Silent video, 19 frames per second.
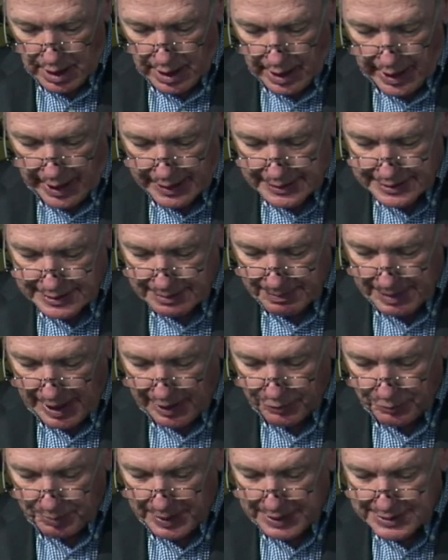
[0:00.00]
As the
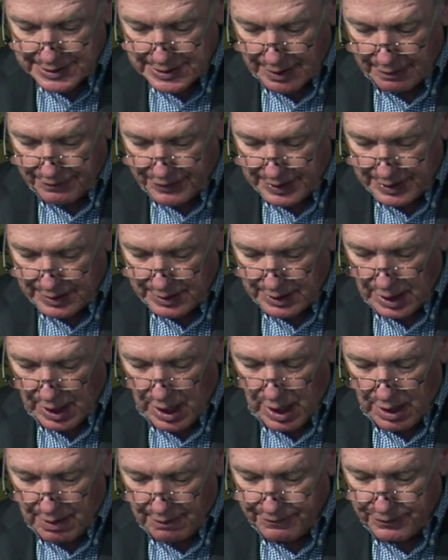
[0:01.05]
mouthpiece of
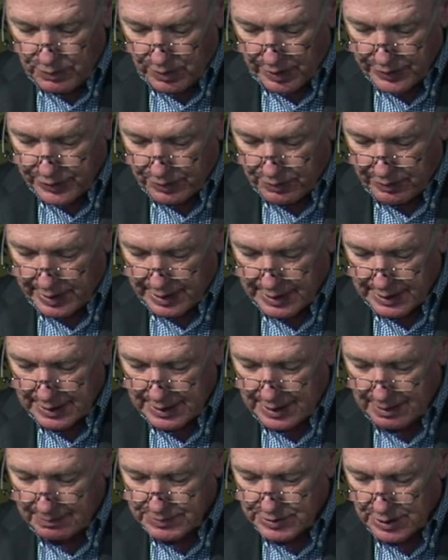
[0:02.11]
North Korea,
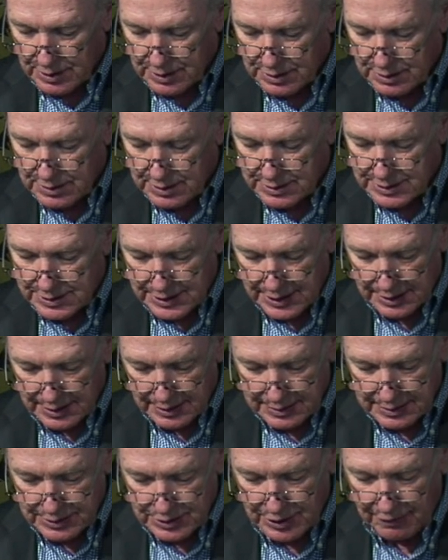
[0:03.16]
Kim Jong Un's
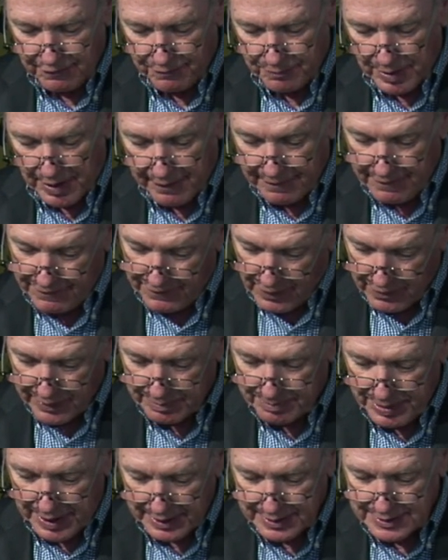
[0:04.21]
chief foreign
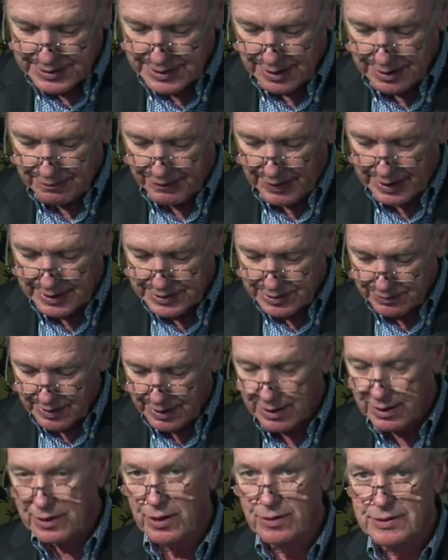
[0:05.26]
policy advisor
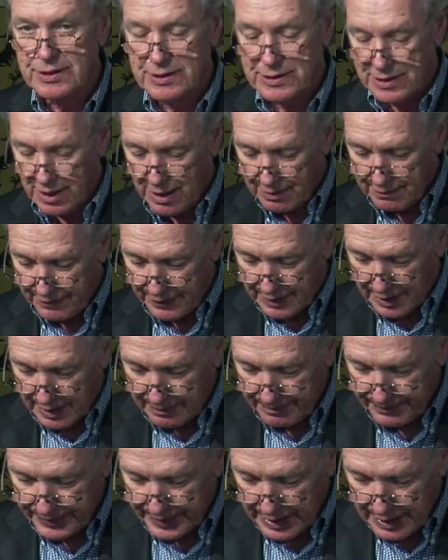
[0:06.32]
and closest confidant,
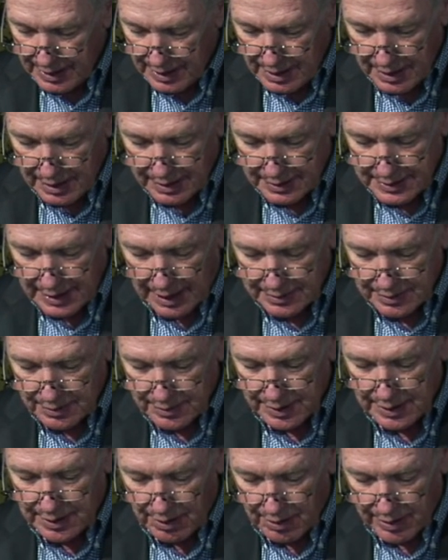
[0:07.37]
Dr.
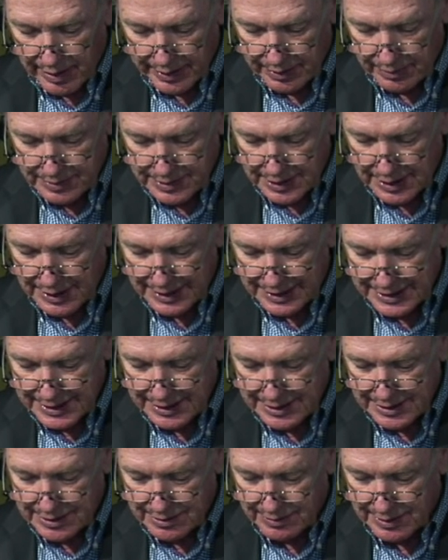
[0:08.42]
Lee argues in The
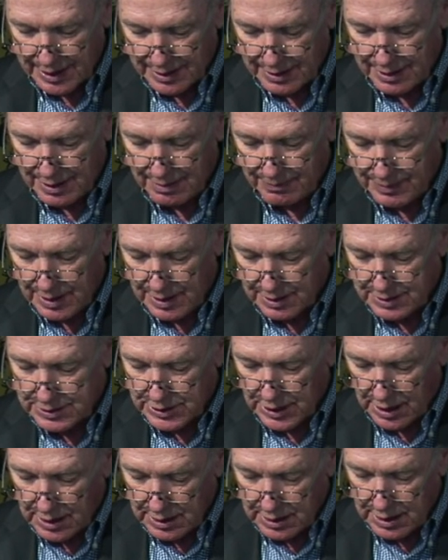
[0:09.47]
Sister that Kim Yo
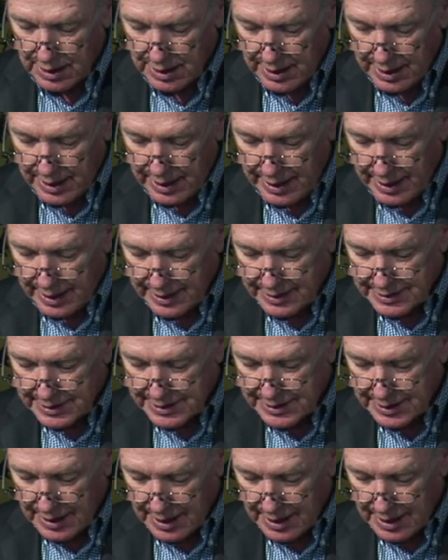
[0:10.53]
Jong is